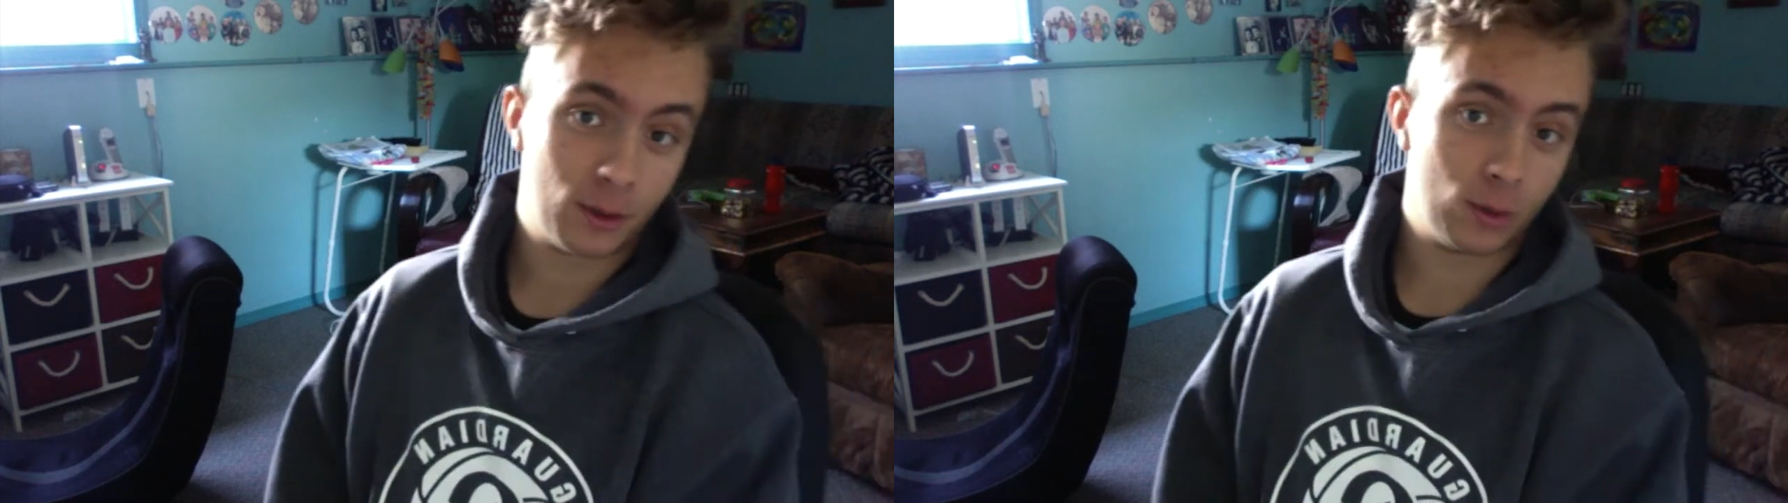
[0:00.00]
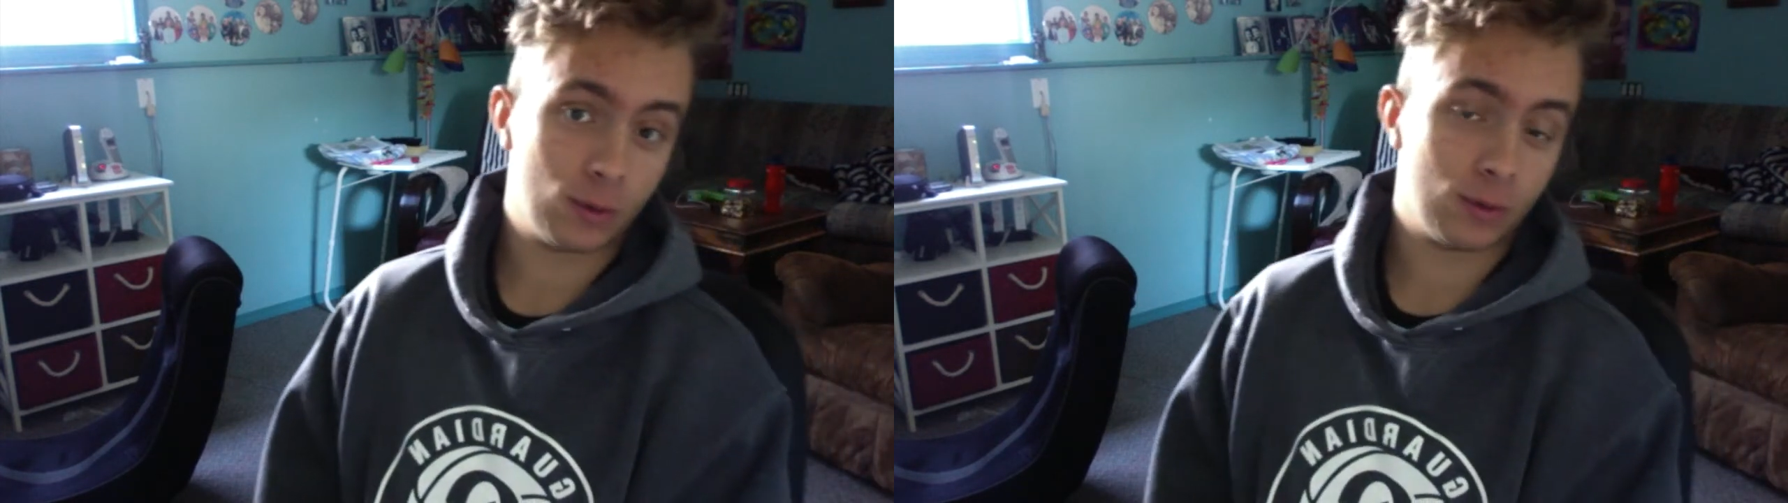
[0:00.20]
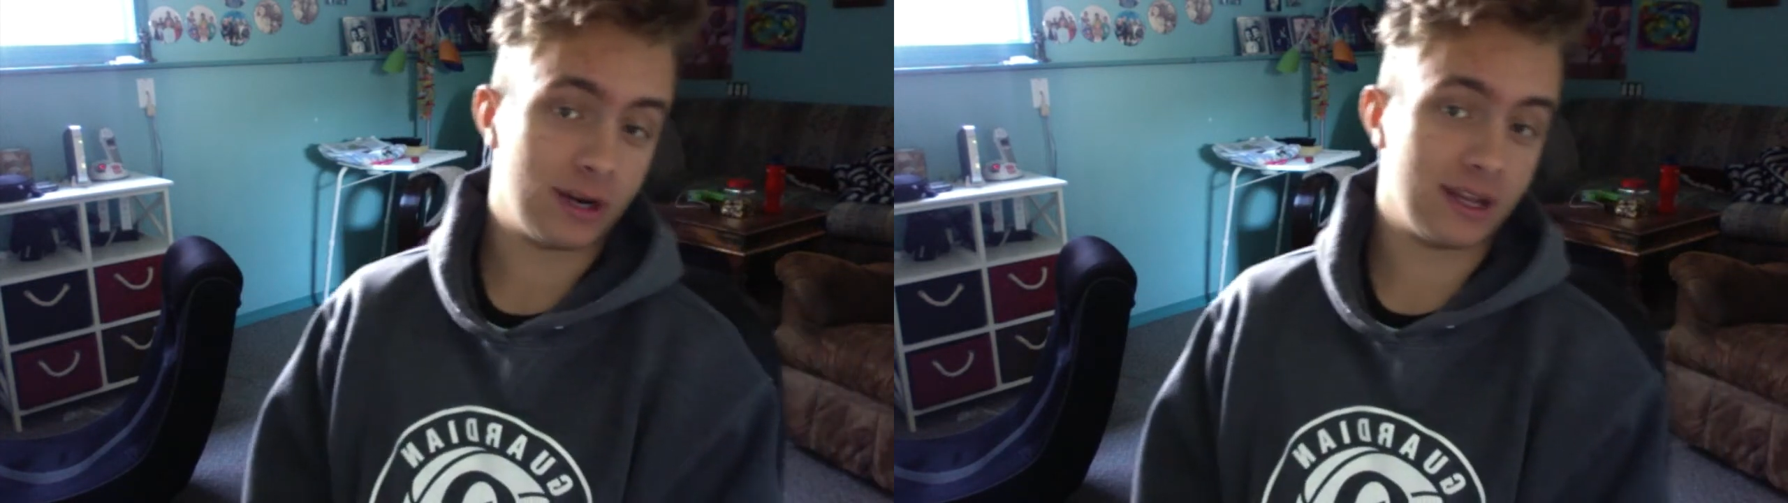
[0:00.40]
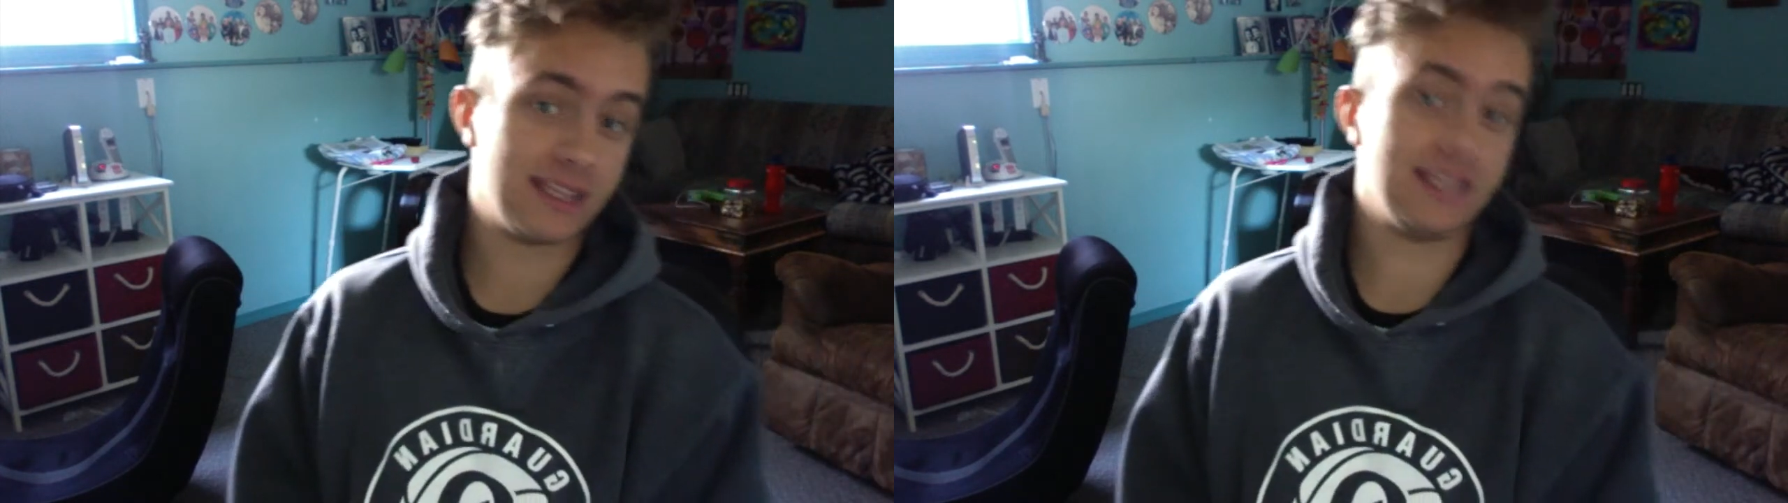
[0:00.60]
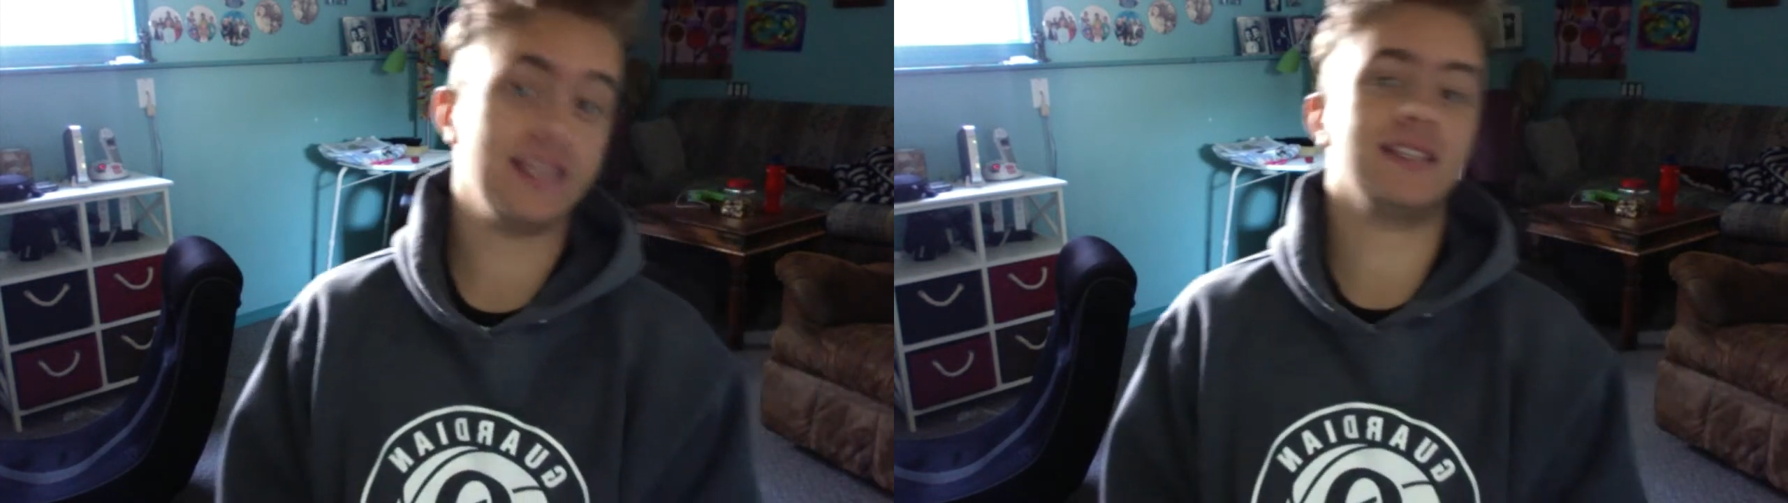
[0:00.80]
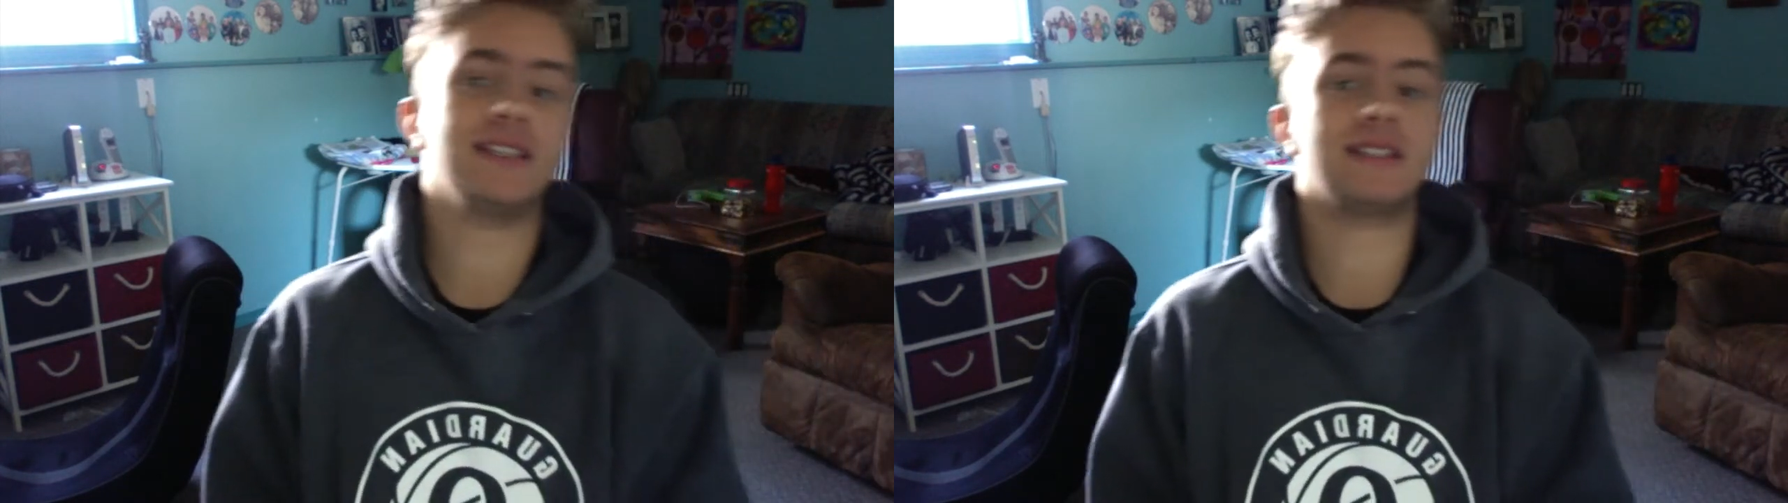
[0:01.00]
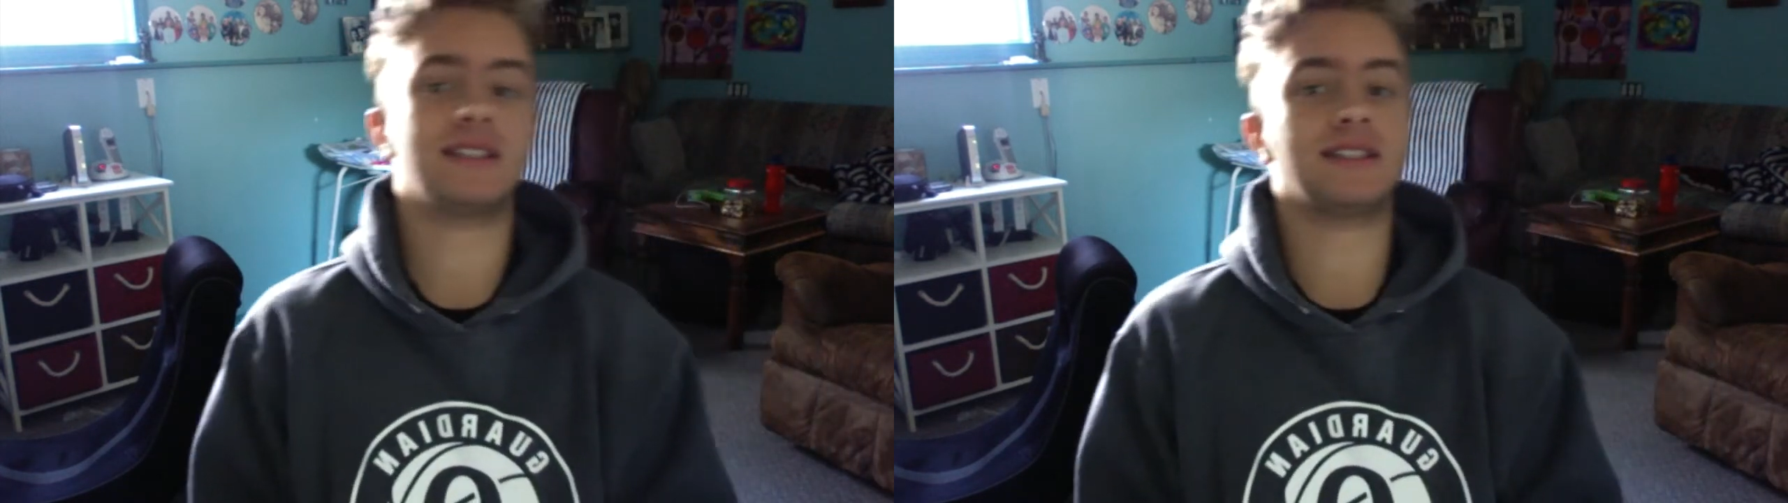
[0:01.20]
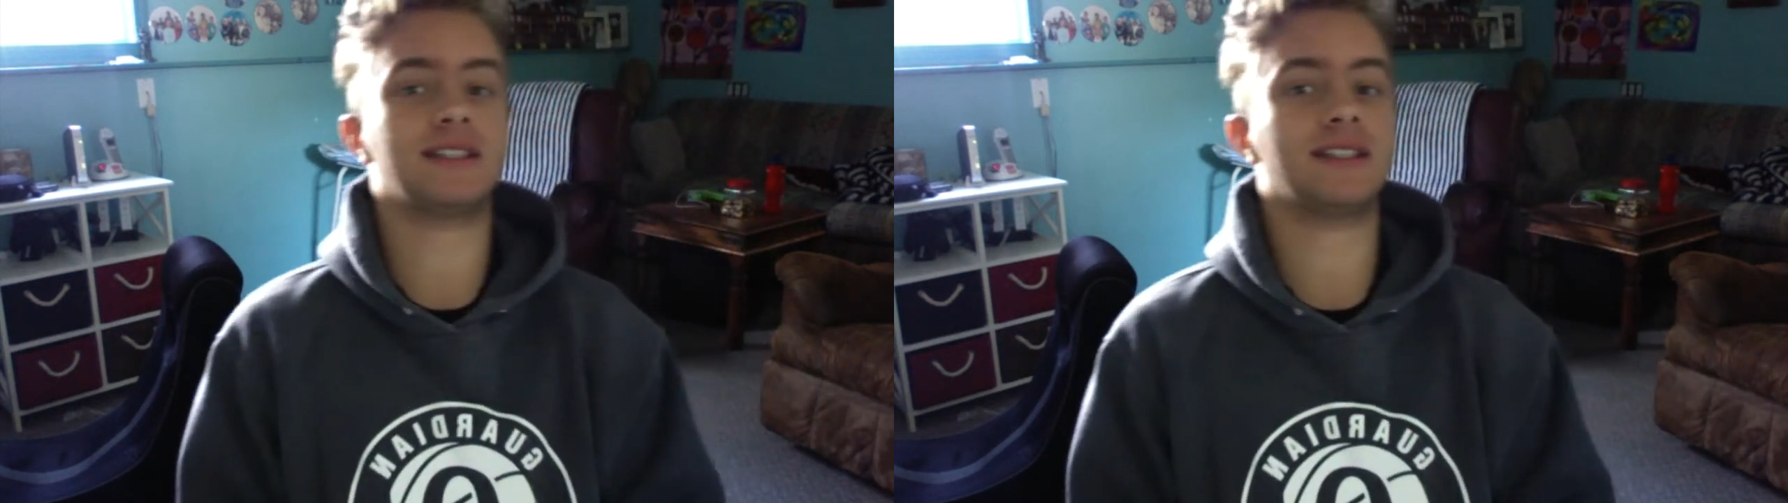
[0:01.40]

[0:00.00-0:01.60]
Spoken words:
one of these